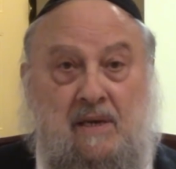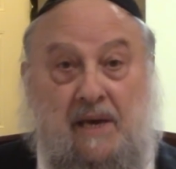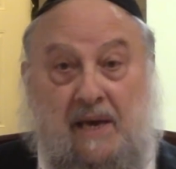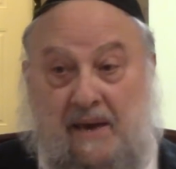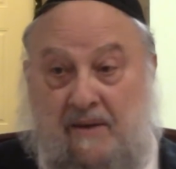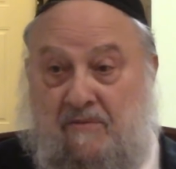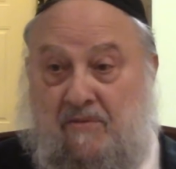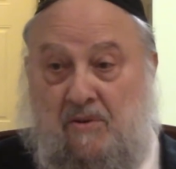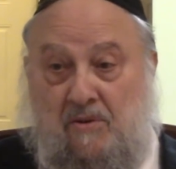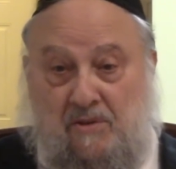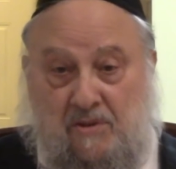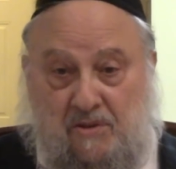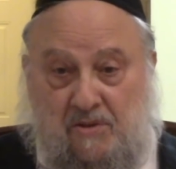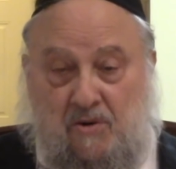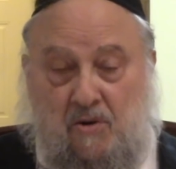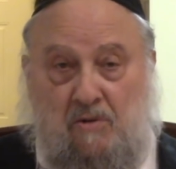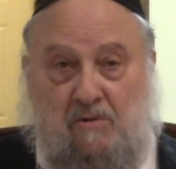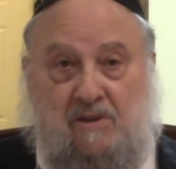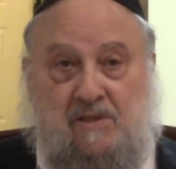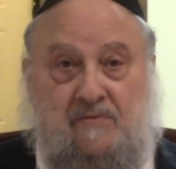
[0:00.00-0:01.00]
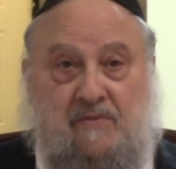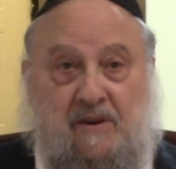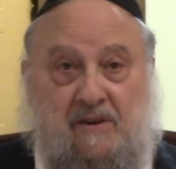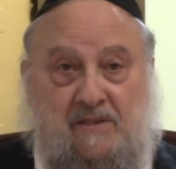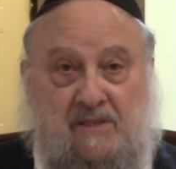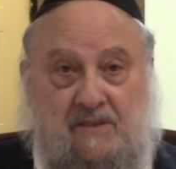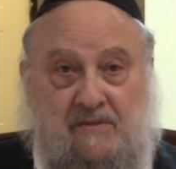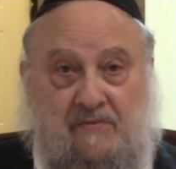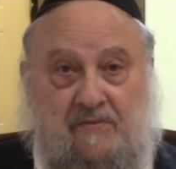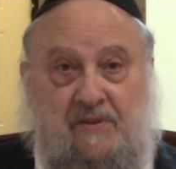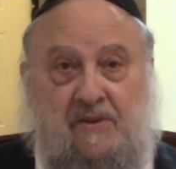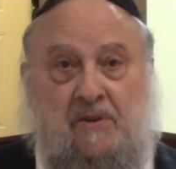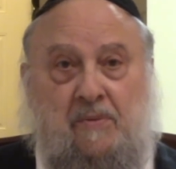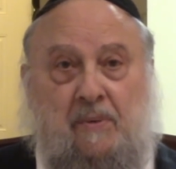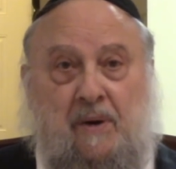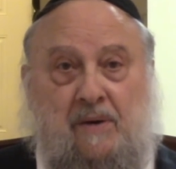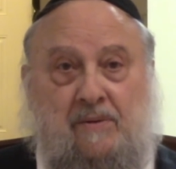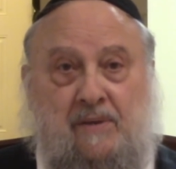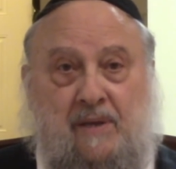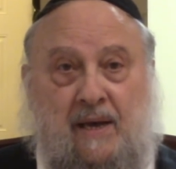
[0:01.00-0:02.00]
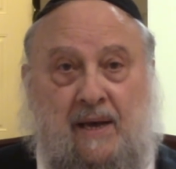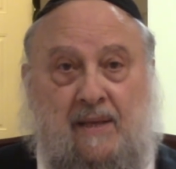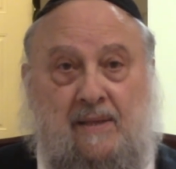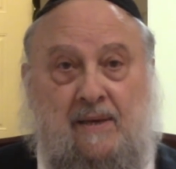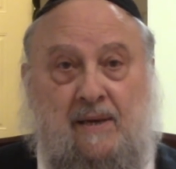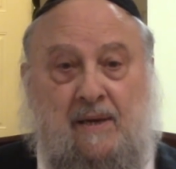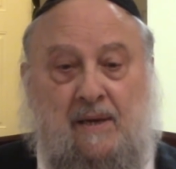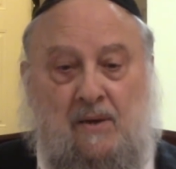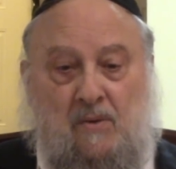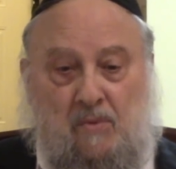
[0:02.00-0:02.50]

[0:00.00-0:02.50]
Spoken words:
Even though the Torah is very severe about that,